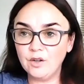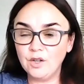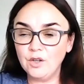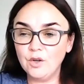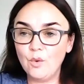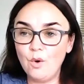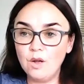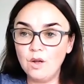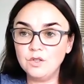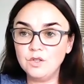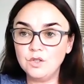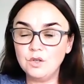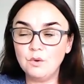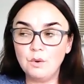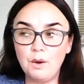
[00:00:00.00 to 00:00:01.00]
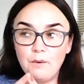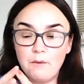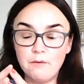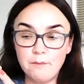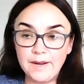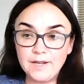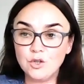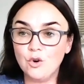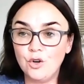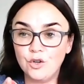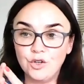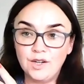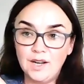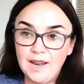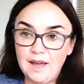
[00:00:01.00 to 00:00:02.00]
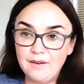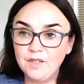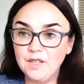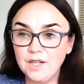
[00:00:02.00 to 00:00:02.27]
You know, my daughter at 11